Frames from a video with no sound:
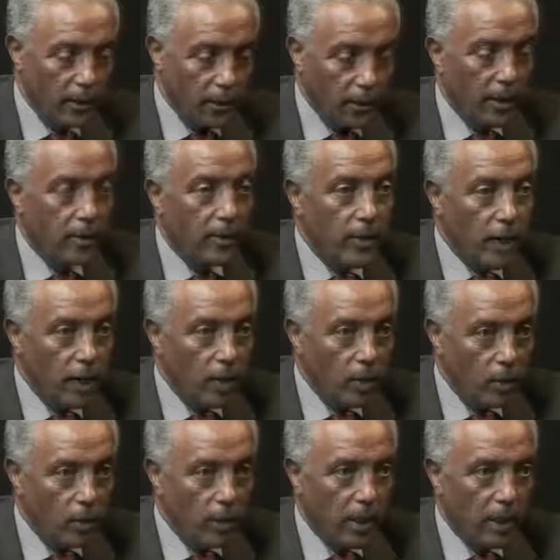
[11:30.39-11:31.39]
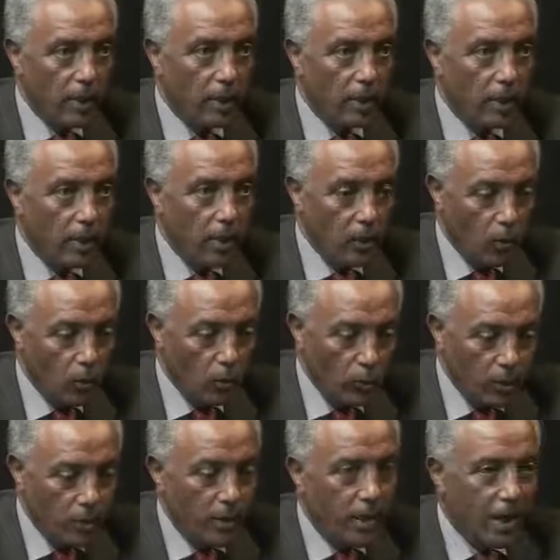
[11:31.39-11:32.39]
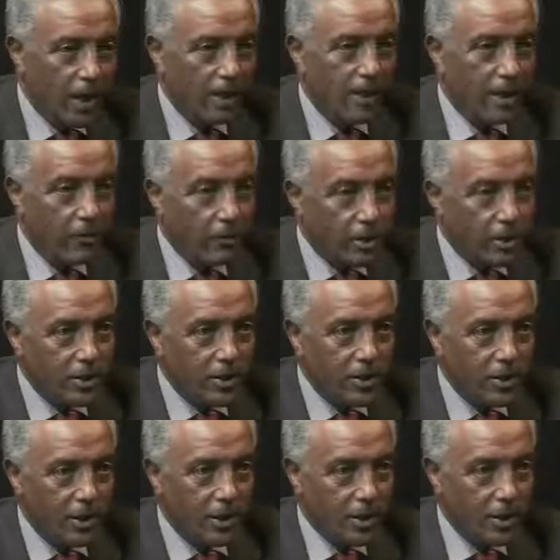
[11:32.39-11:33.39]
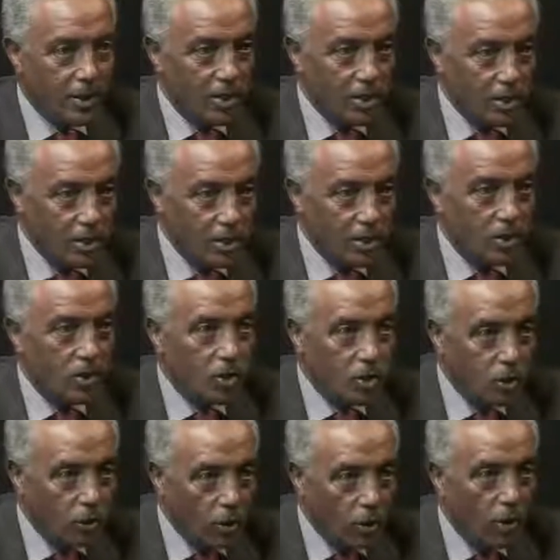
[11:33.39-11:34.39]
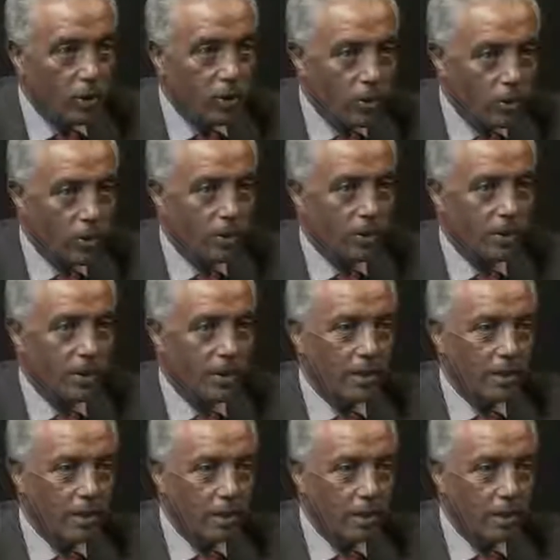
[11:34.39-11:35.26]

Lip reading: And they know that within that diversity, there is this strong unity